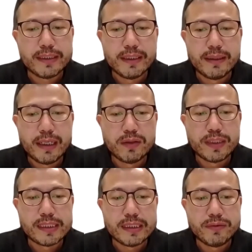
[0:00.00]
how
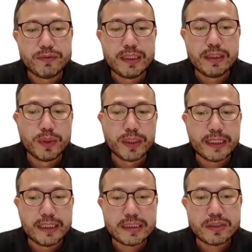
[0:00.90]
does it really work,
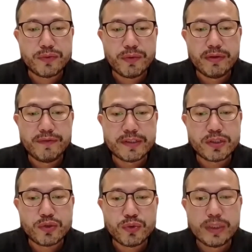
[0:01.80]
and if
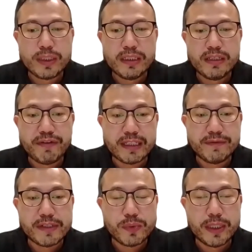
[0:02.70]
it's truly
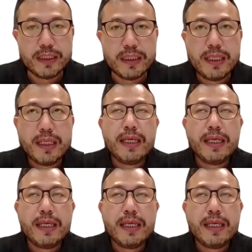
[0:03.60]
effective as well.